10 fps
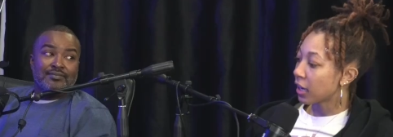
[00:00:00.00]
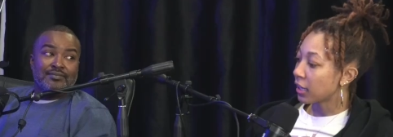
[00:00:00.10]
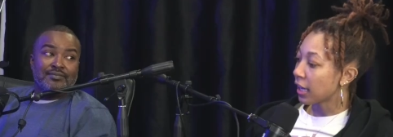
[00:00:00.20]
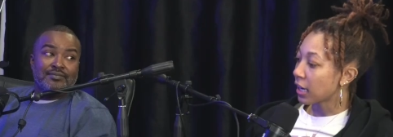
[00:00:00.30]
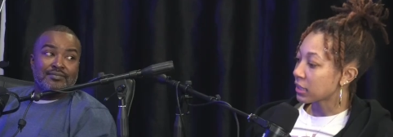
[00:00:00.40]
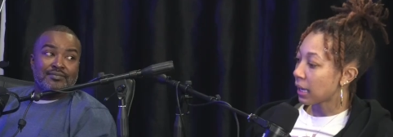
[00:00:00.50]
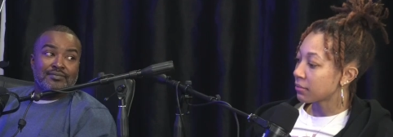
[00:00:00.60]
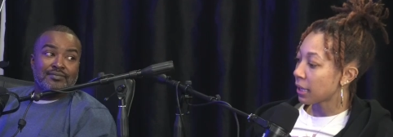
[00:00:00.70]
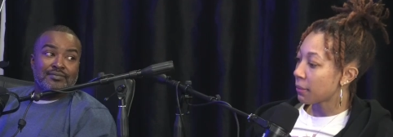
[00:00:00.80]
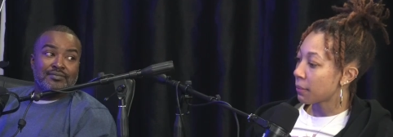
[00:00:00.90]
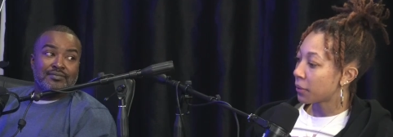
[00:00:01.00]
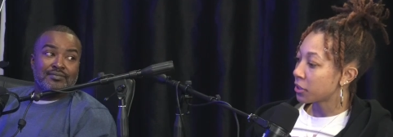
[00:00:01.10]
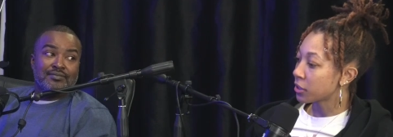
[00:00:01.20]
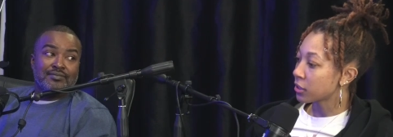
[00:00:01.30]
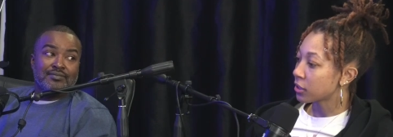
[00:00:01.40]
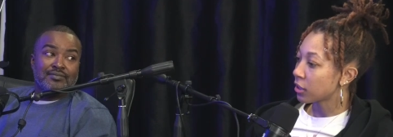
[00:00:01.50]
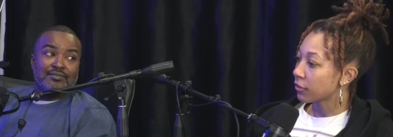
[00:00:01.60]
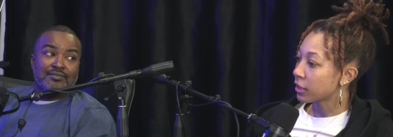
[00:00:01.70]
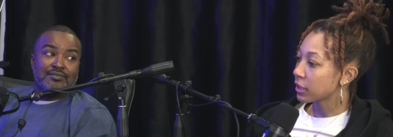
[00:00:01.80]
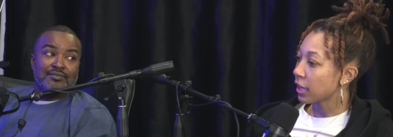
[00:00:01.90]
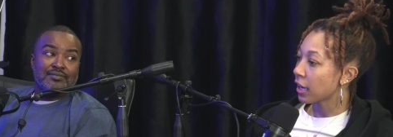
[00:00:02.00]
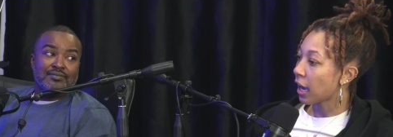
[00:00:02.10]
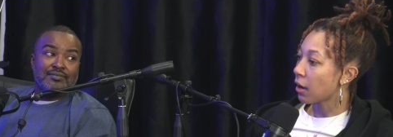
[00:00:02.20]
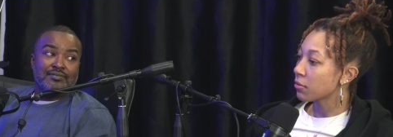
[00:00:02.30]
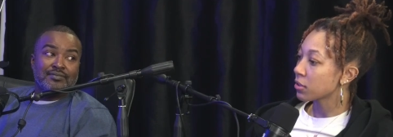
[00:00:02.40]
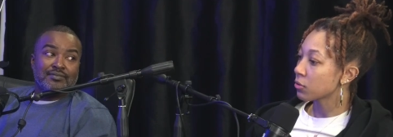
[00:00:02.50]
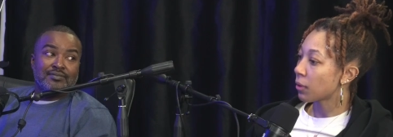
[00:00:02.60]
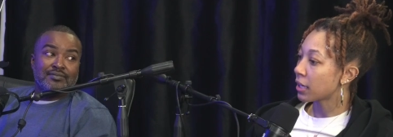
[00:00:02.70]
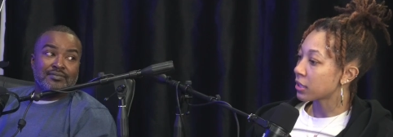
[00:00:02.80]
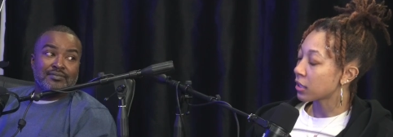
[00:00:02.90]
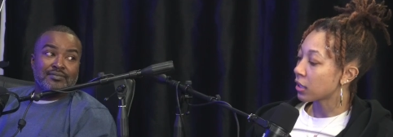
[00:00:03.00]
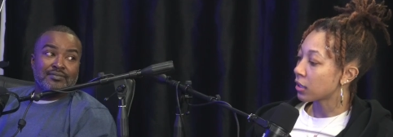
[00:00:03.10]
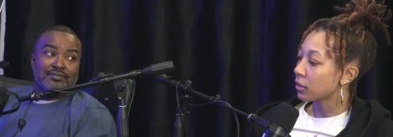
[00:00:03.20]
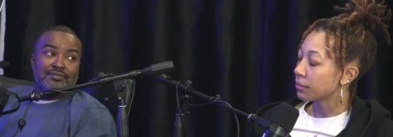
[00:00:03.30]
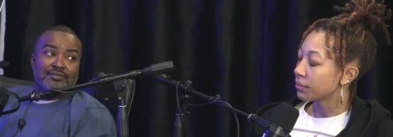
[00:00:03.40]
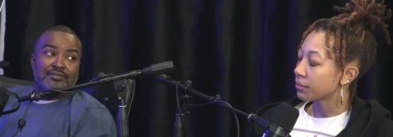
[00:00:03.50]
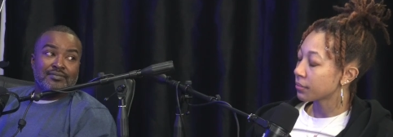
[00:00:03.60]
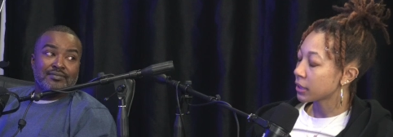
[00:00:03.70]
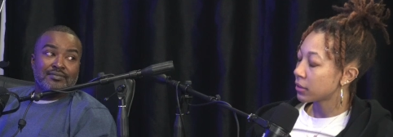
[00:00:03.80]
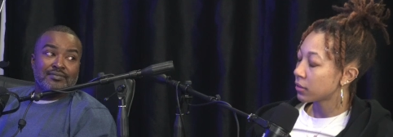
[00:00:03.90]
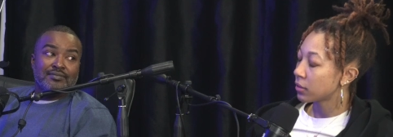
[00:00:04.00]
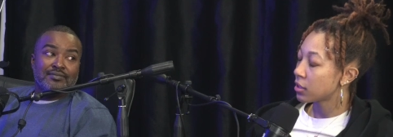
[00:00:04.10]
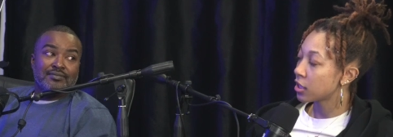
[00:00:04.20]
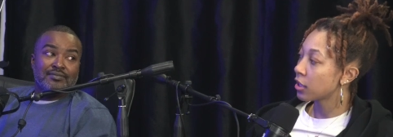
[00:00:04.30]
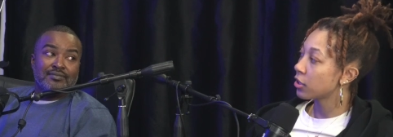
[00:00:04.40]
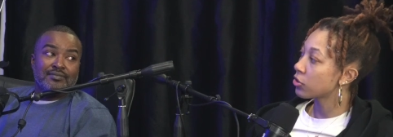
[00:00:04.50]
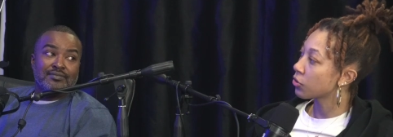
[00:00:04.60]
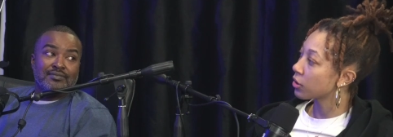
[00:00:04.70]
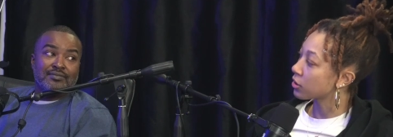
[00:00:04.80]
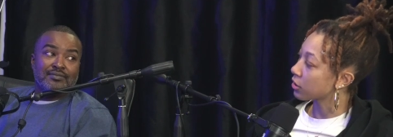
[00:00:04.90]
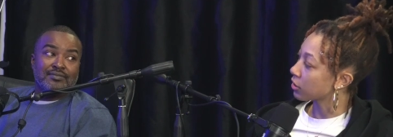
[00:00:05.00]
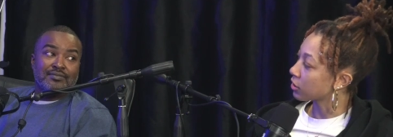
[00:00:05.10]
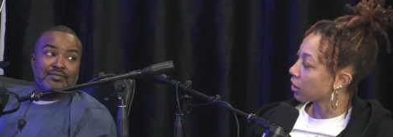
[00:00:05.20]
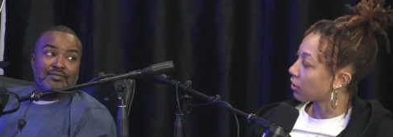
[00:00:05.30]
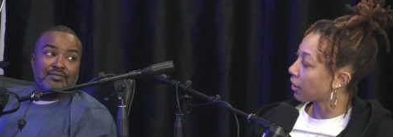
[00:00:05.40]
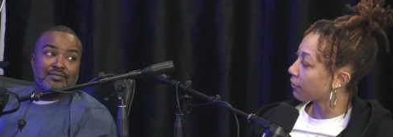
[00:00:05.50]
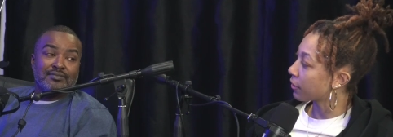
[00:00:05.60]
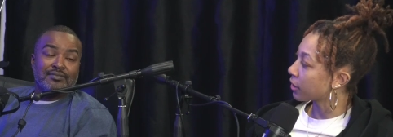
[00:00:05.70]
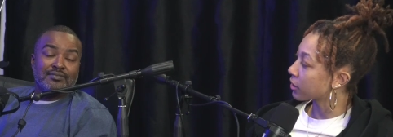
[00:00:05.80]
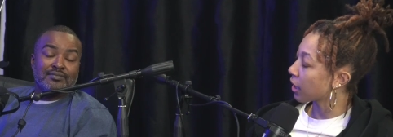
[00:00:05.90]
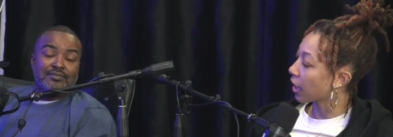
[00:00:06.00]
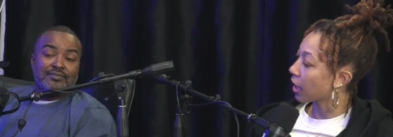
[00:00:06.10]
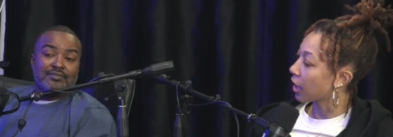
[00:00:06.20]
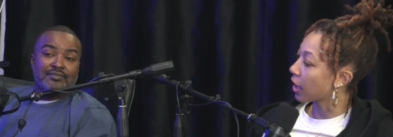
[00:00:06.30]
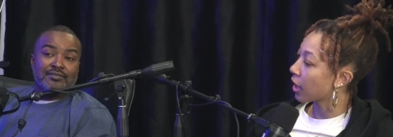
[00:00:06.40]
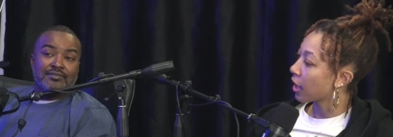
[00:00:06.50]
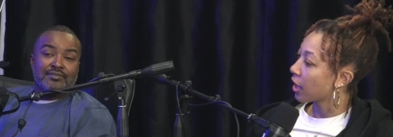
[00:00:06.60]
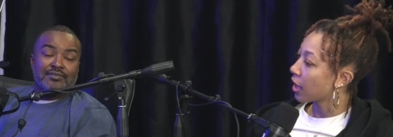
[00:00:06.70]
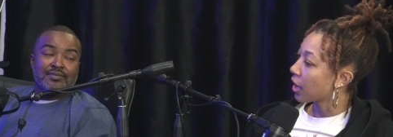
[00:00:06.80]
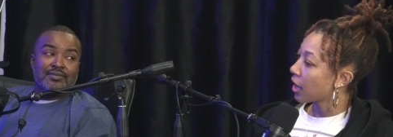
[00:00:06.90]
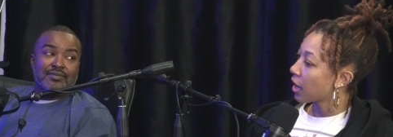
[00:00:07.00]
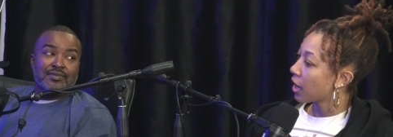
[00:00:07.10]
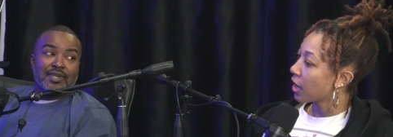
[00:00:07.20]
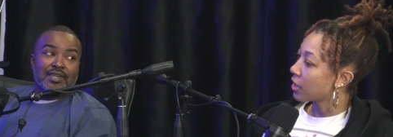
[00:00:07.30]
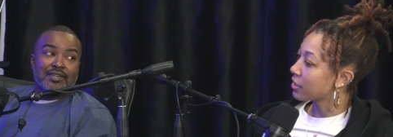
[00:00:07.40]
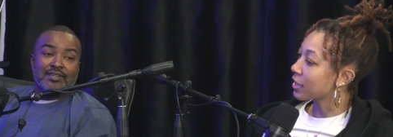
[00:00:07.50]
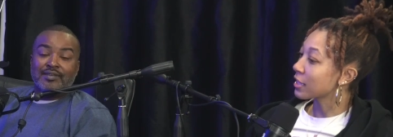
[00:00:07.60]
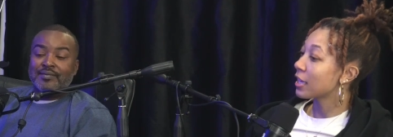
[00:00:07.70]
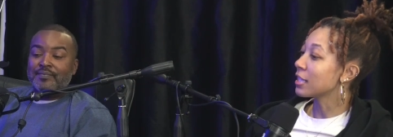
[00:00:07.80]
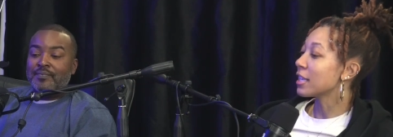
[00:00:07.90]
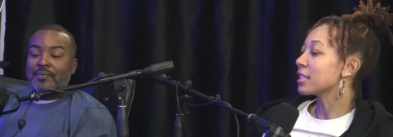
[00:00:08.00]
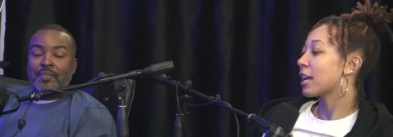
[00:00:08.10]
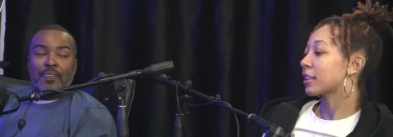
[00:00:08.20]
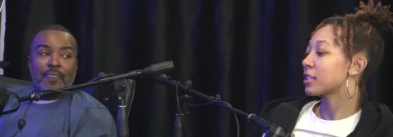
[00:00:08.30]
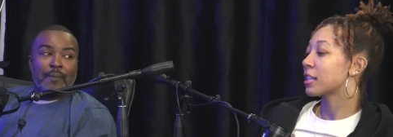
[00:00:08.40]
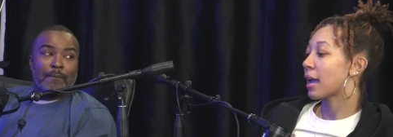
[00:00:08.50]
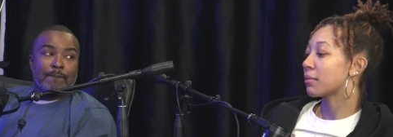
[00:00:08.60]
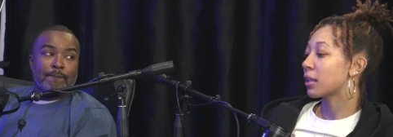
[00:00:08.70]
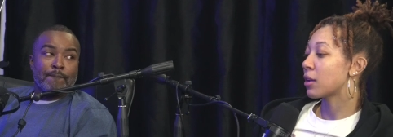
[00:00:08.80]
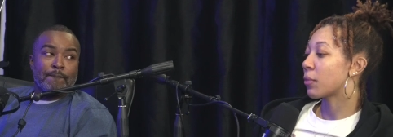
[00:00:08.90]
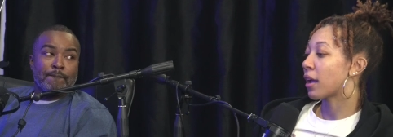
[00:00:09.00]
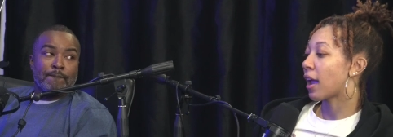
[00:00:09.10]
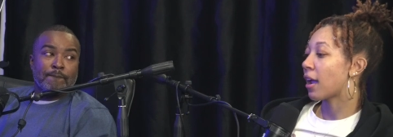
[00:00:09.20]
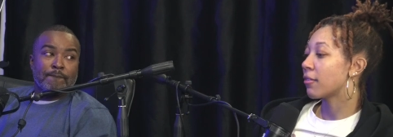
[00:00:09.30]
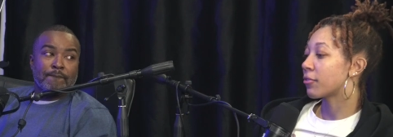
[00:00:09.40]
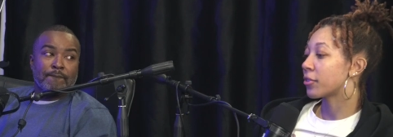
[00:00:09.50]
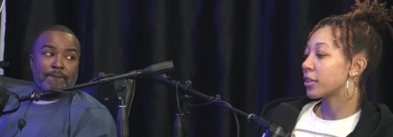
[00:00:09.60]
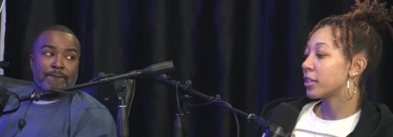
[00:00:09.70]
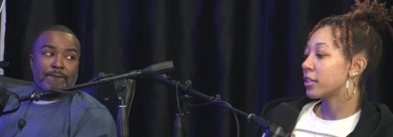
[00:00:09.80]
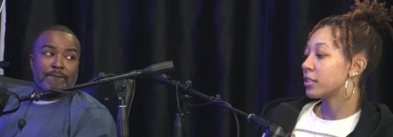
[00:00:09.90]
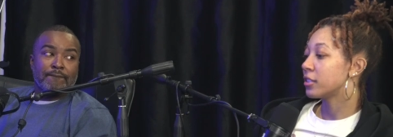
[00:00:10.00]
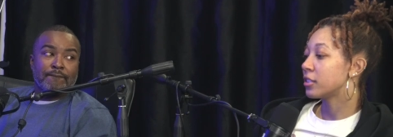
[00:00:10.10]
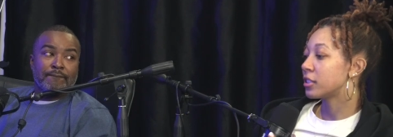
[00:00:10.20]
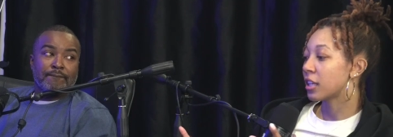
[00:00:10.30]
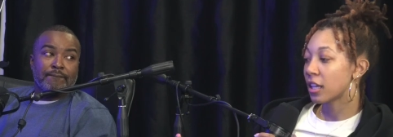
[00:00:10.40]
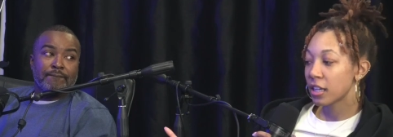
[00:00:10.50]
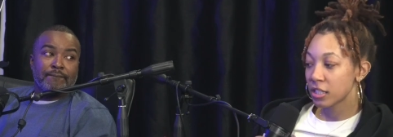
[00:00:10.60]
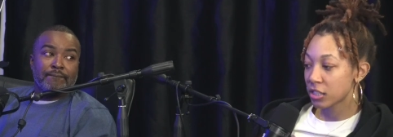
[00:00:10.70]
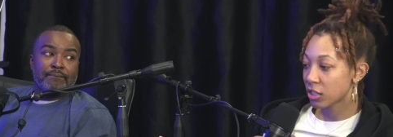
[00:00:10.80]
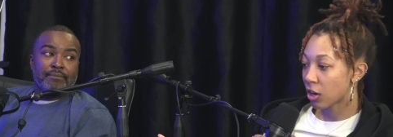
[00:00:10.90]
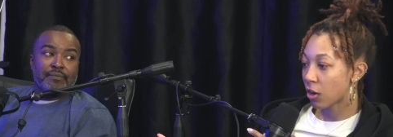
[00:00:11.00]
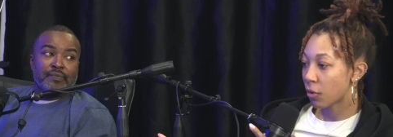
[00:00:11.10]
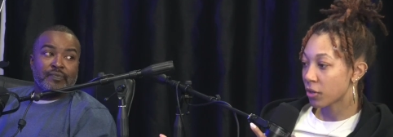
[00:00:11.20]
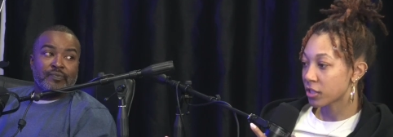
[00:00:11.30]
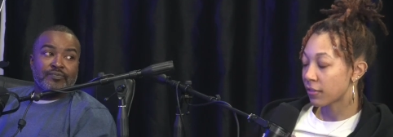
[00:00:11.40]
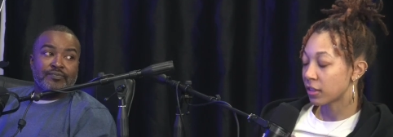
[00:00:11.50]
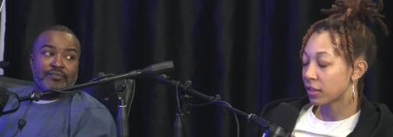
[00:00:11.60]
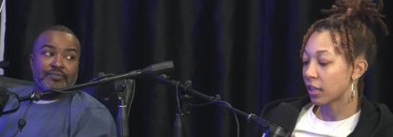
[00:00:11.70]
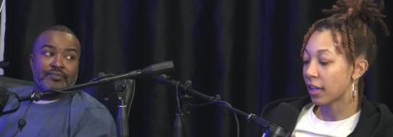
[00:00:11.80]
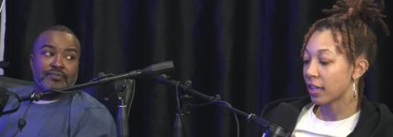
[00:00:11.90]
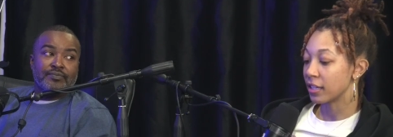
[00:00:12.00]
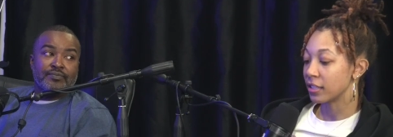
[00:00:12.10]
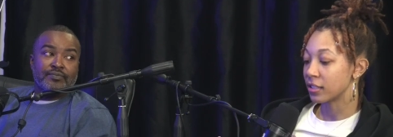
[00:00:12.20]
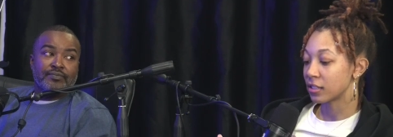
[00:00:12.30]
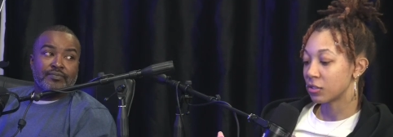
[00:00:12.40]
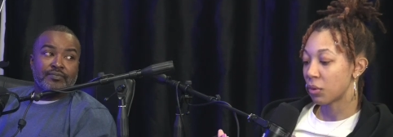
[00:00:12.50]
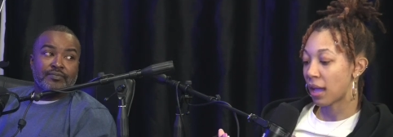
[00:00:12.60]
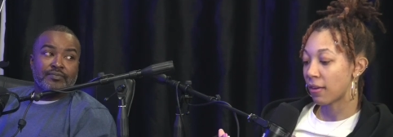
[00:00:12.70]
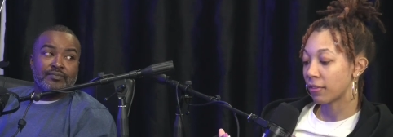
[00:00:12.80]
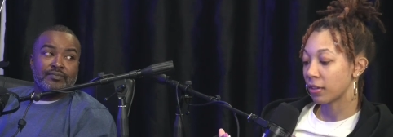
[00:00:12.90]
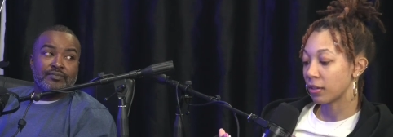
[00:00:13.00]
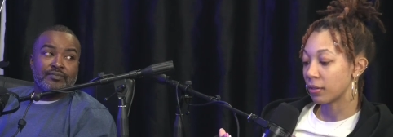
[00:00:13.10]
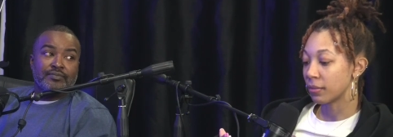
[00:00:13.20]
Speaker 1: lot of times they be pushing stuff because like I was just watching um. Ginny and Georgia. Mm-hmm. It's on mm-hmm. Netflix, and just it, it's like the same thing with every teen show or just everything. Like, is you have a